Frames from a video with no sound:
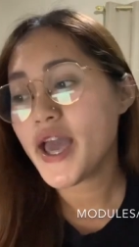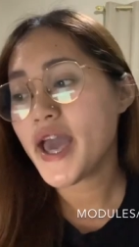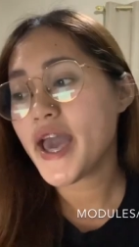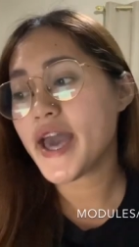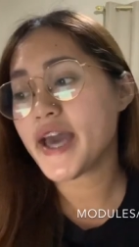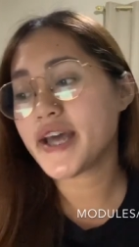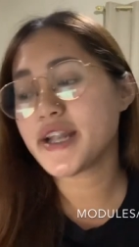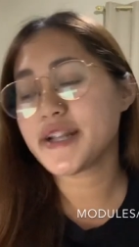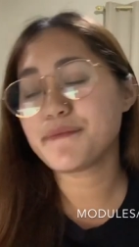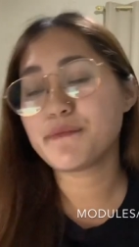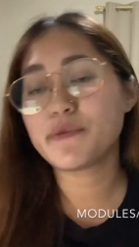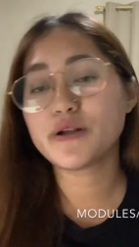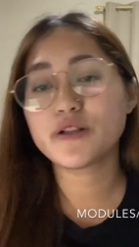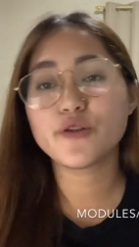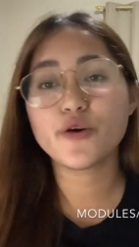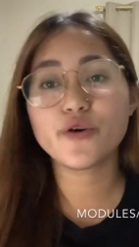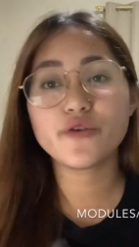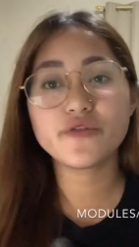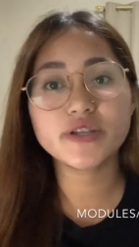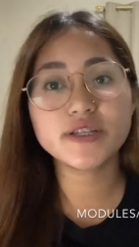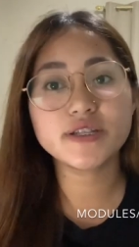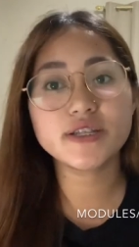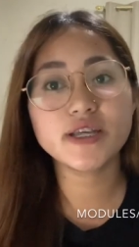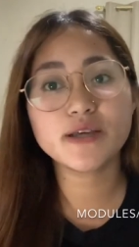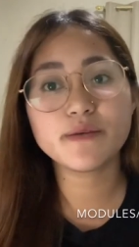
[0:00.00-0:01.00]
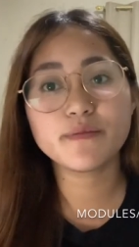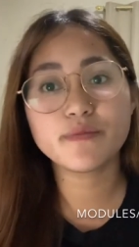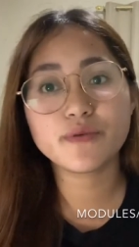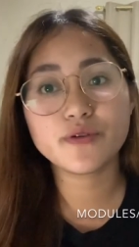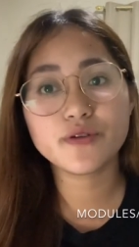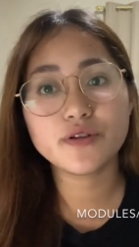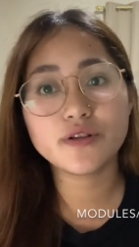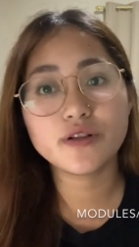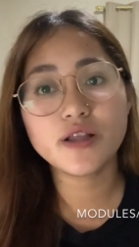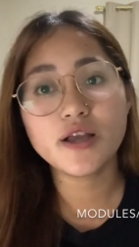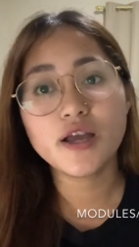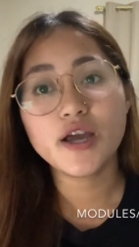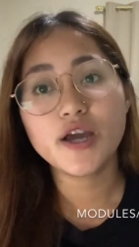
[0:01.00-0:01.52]
and below the
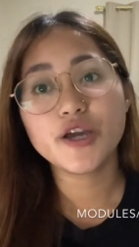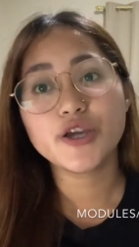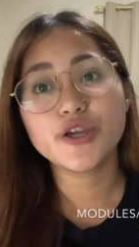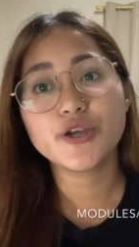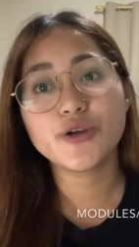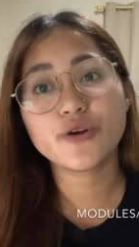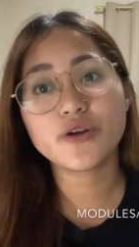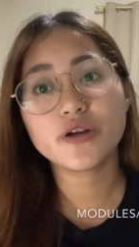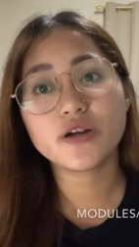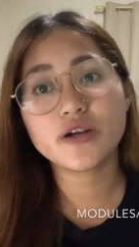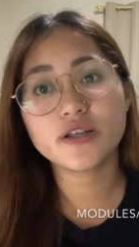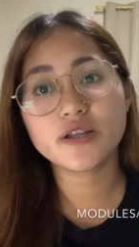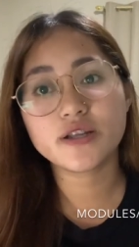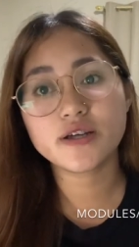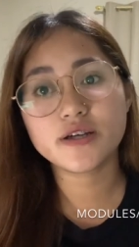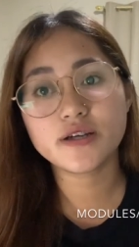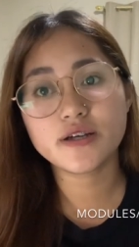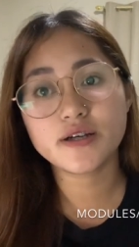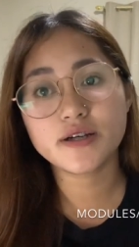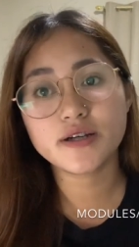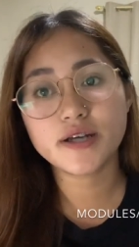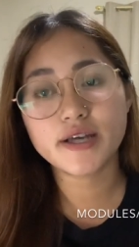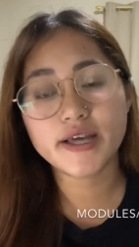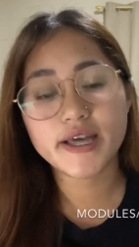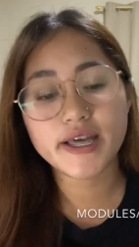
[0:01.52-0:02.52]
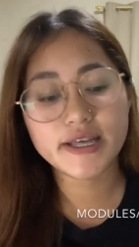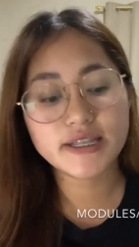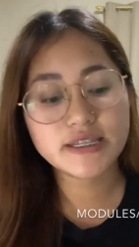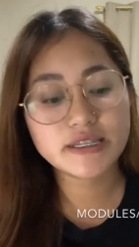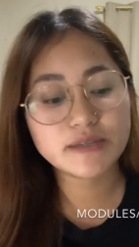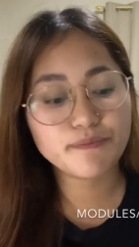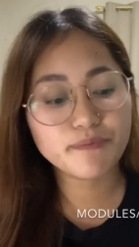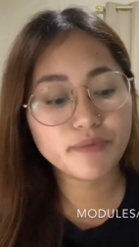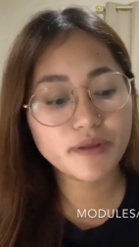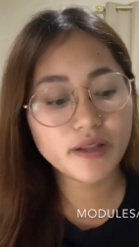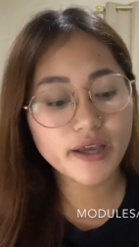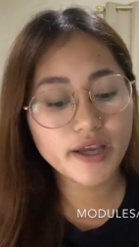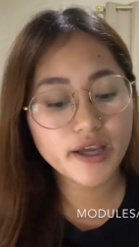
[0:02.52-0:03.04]
table you're gonna
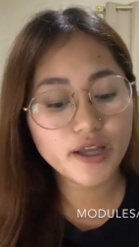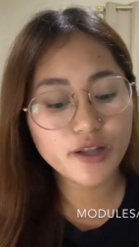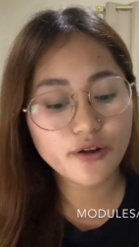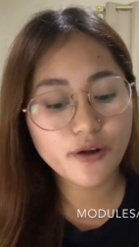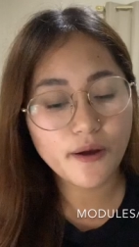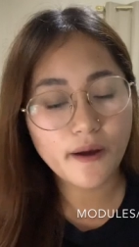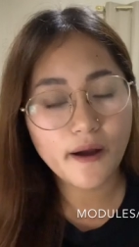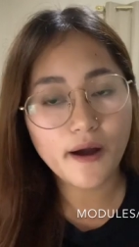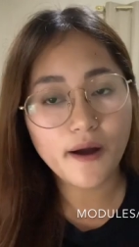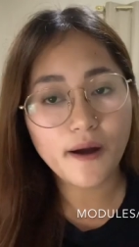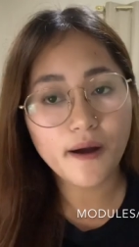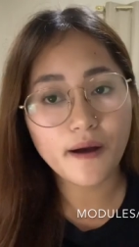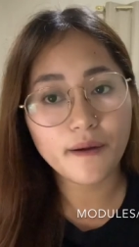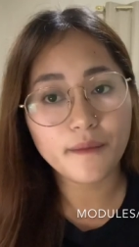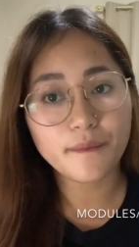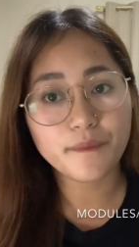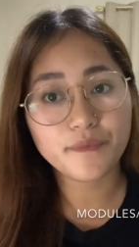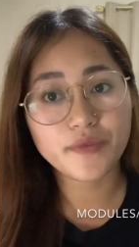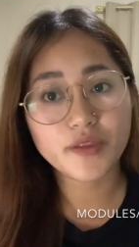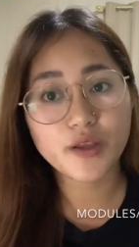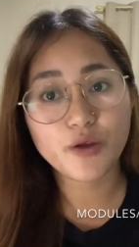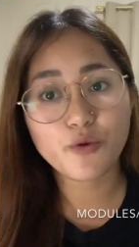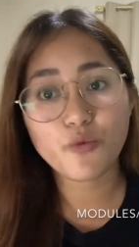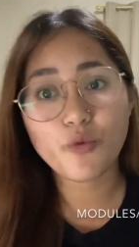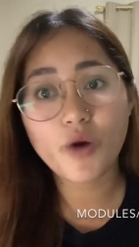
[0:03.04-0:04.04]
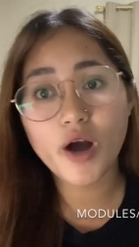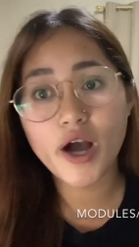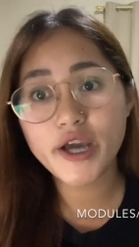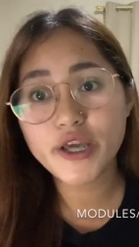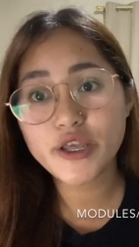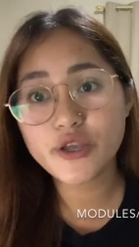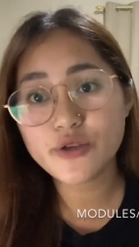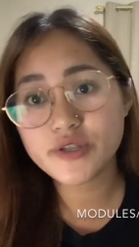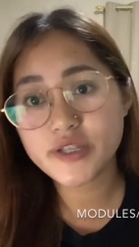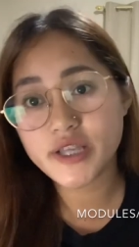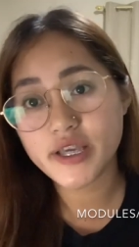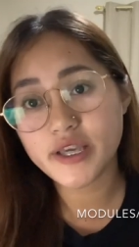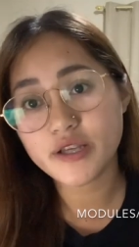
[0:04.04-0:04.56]
explain why
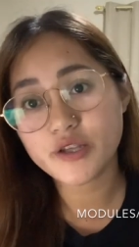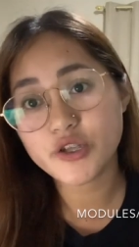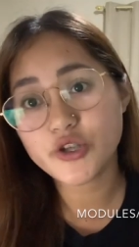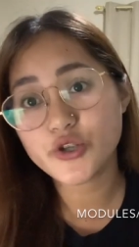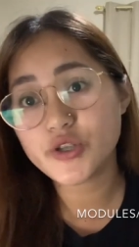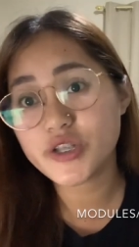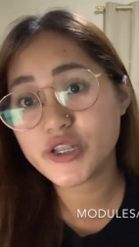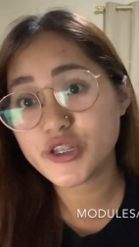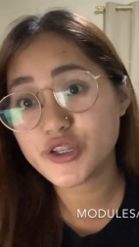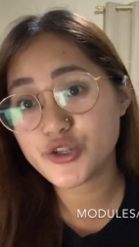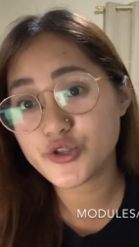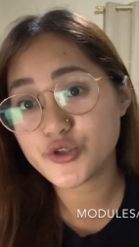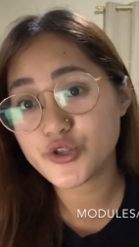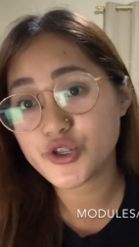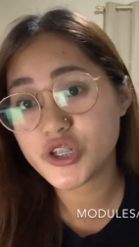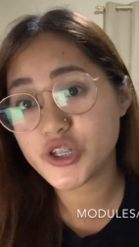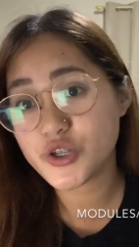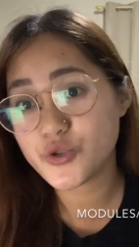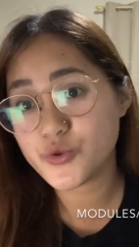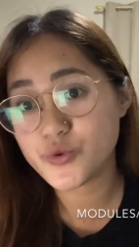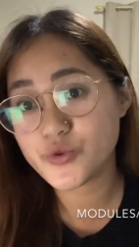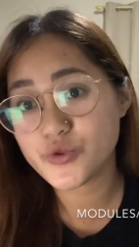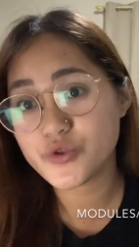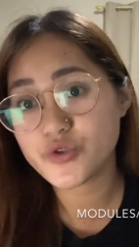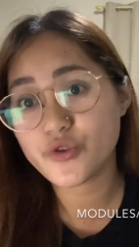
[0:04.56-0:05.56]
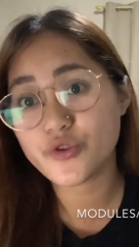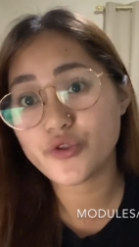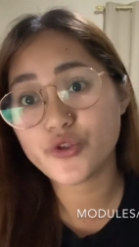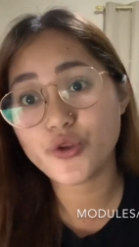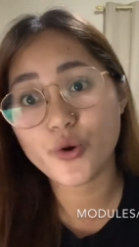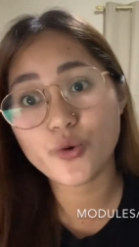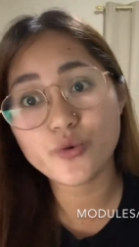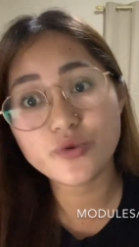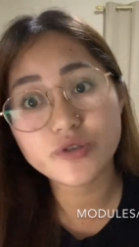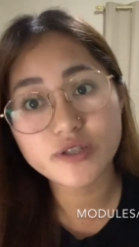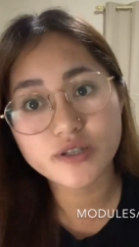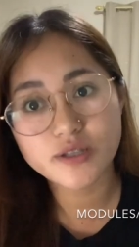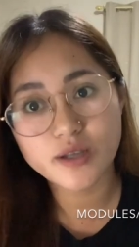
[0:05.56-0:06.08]
you need to choose
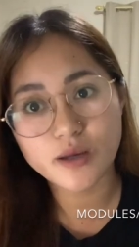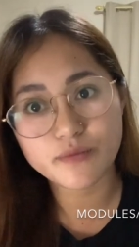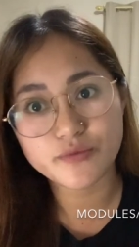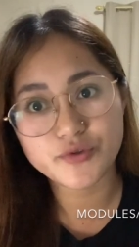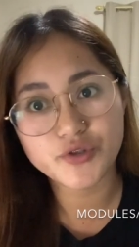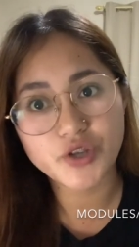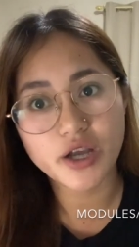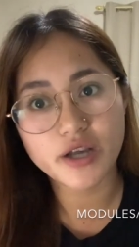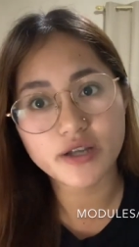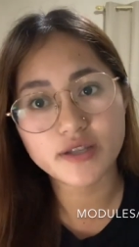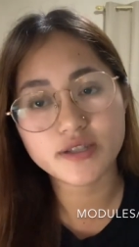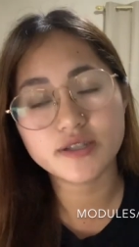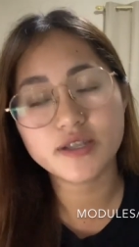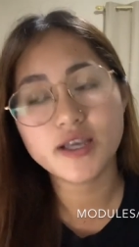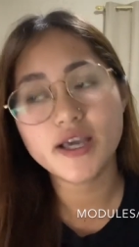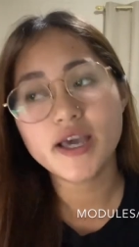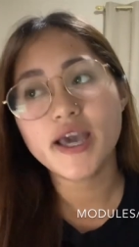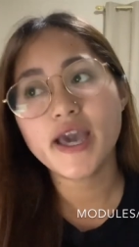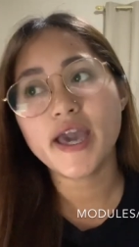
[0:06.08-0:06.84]
those subjects.